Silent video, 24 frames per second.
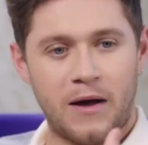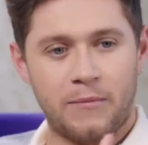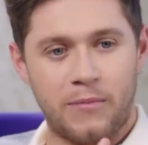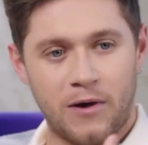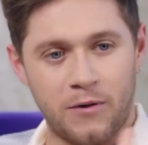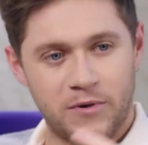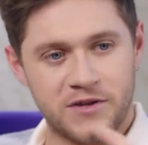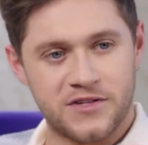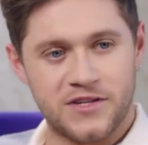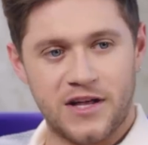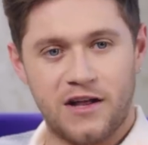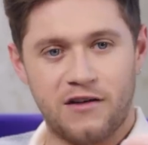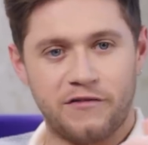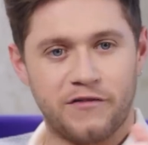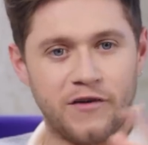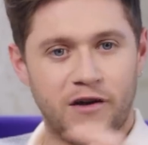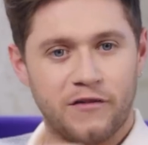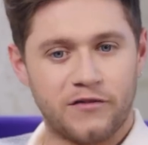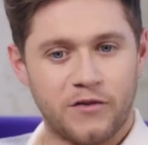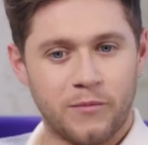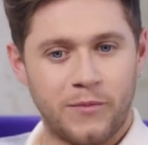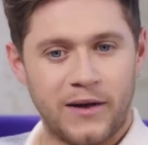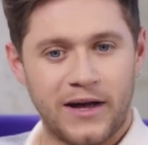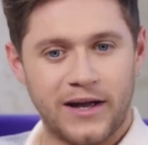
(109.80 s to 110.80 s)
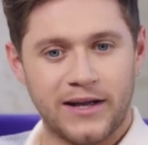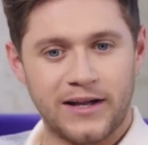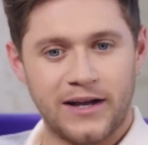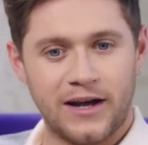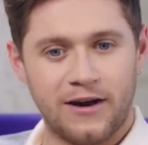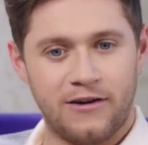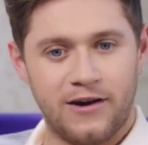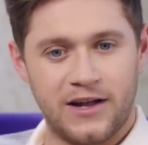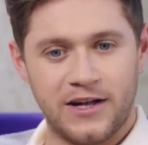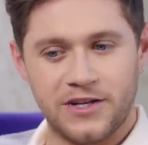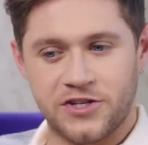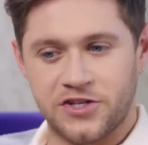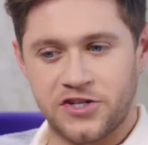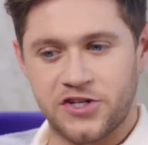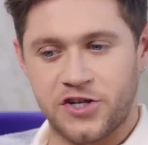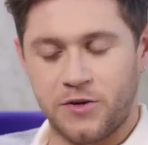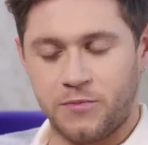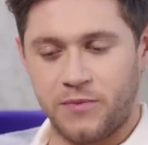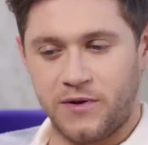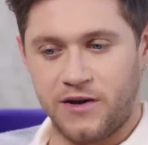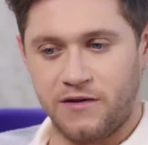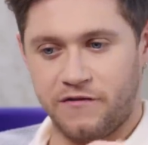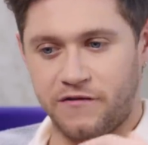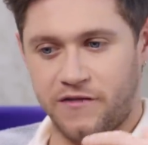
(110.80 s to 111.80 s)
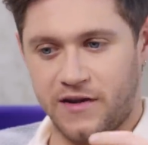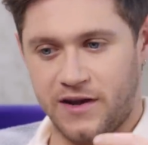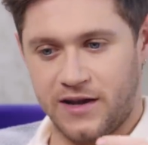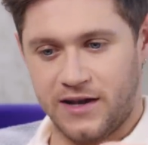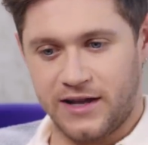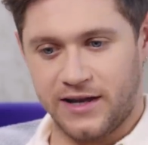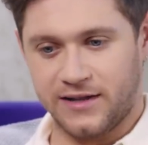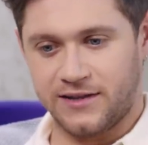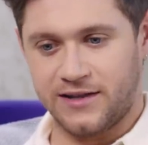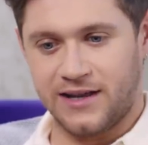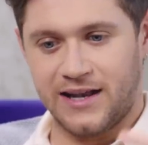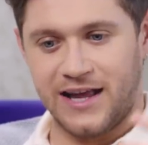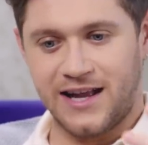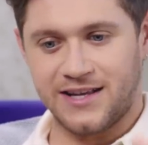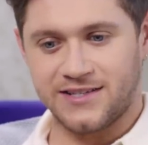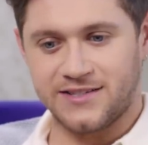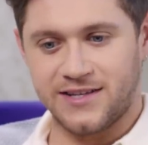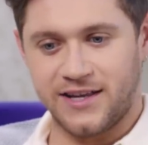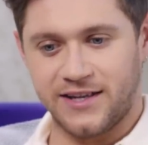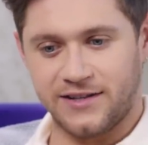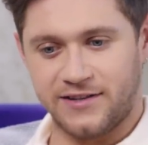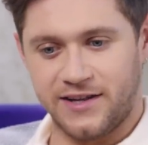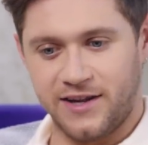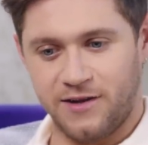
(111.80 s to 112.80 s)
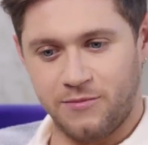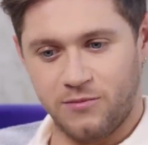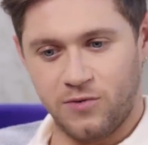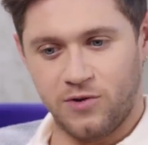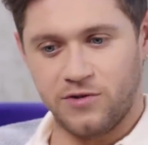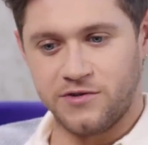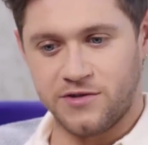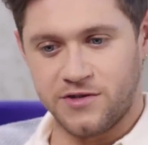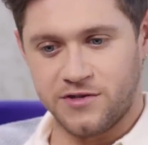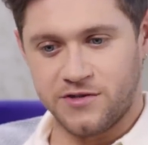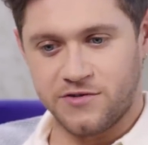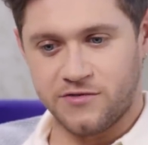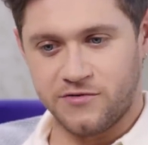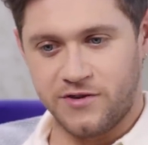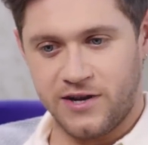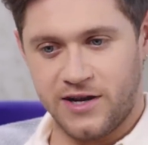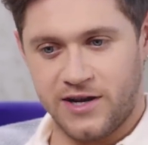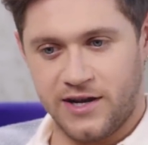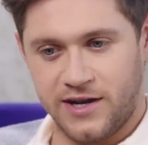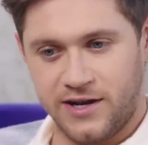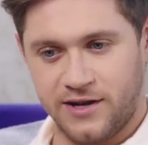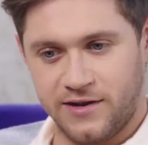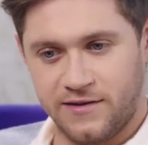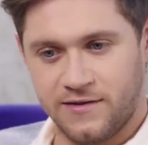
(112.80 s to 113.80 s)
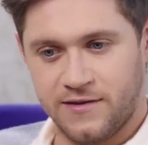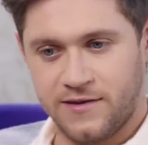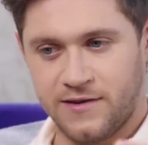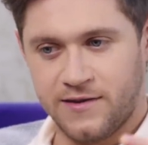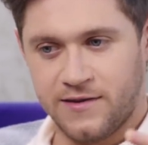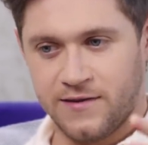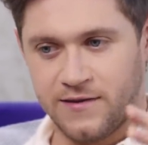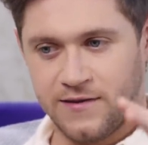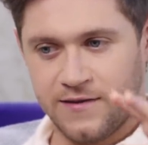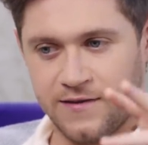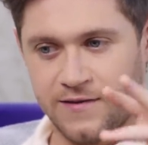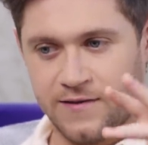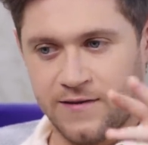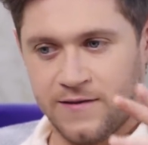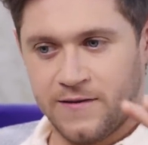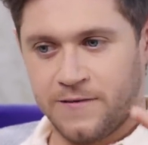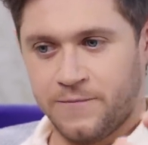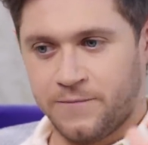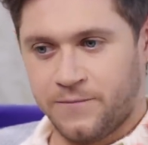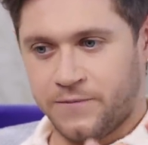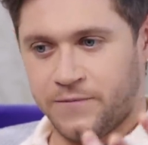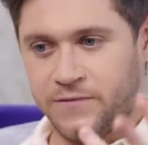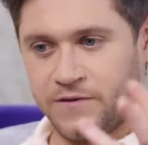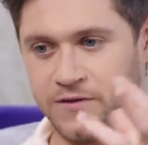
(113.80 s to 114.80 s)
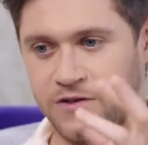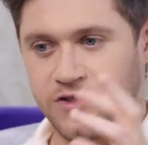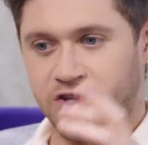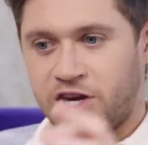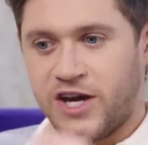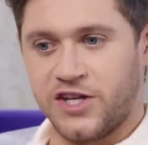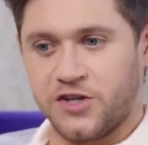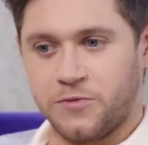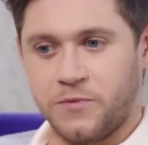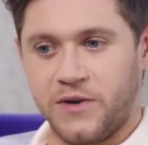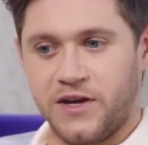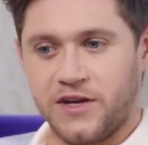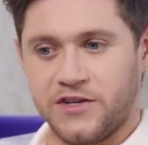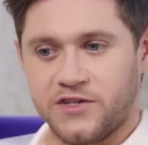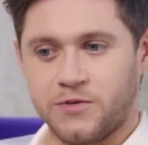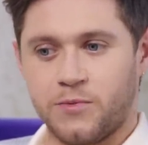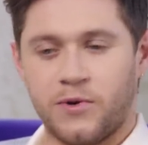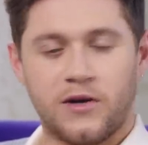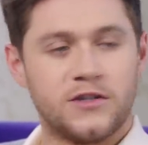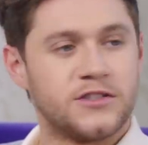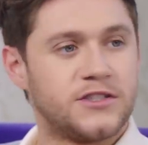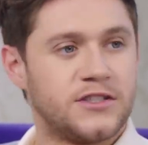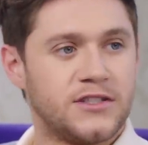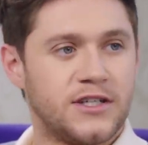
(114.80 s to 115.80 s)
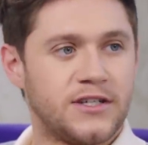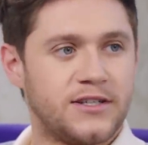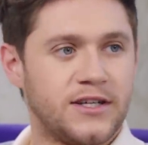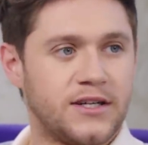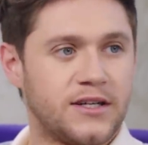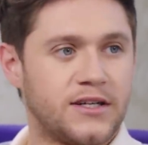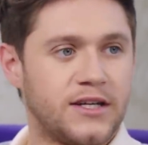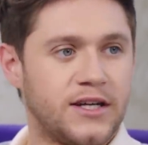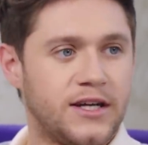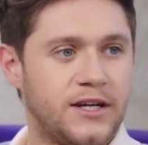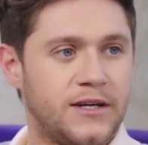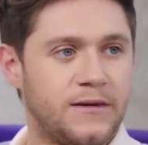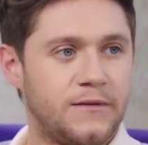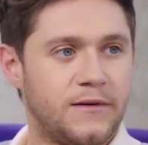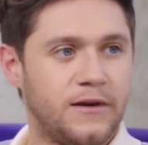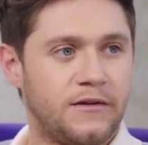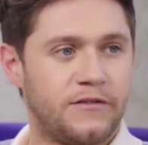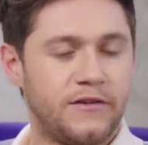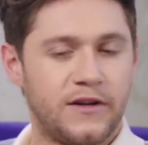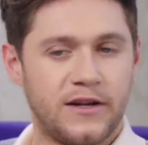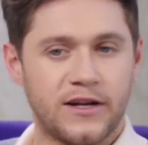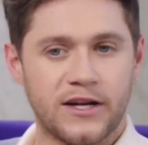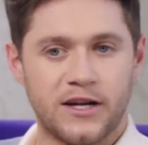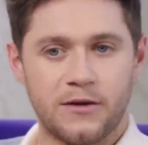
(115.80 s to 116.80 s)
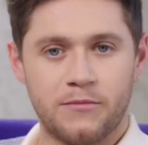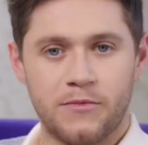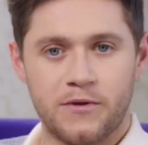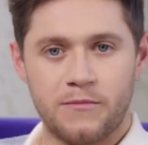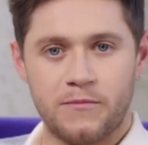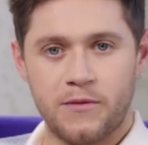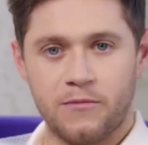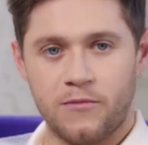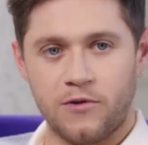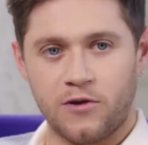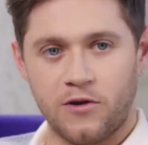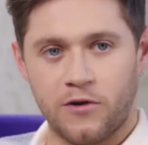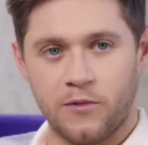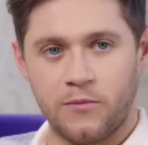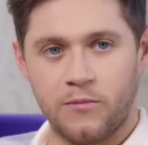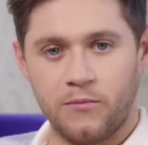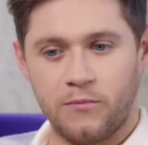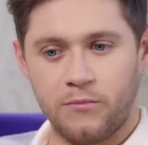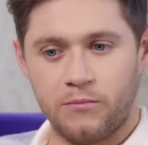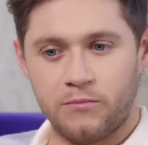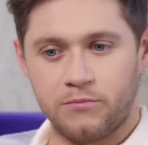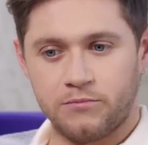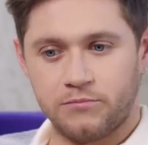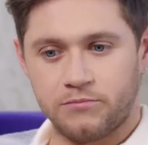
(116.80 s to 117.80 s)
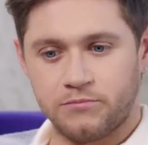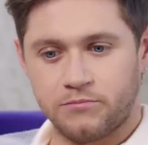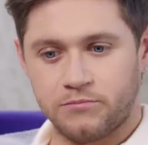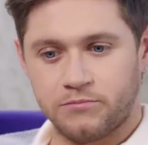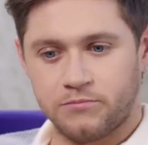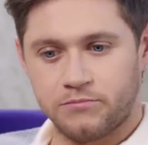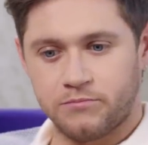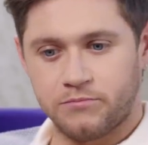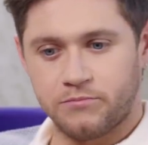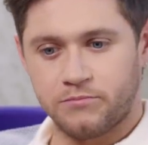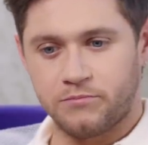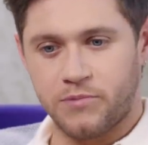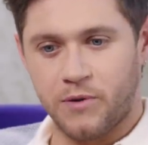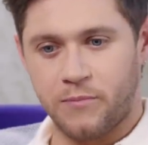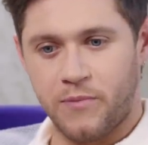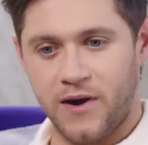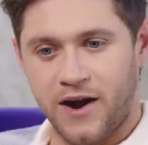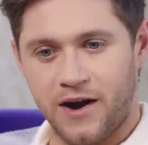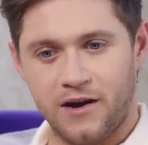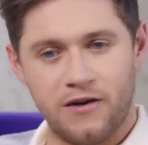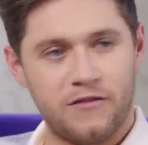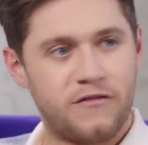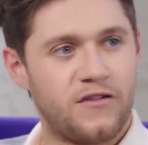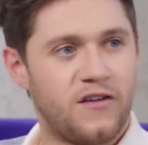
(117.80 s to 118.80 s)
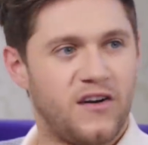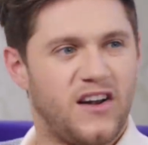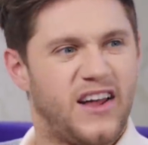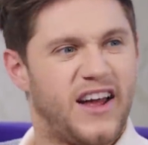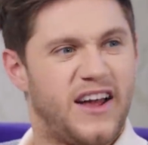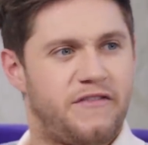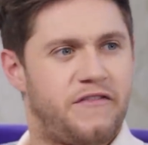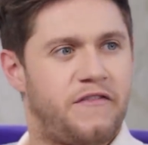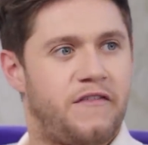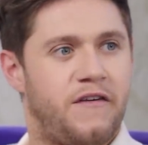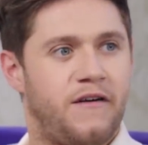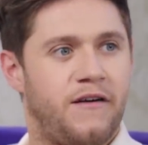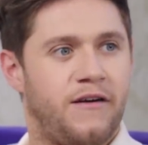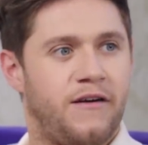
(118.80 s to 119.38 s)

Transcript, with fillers: about myself off the back of that relationship, and I feel like the last 18 months has really changed me as a person. I think, yeah, I feel like I'm a bit more prepared for life.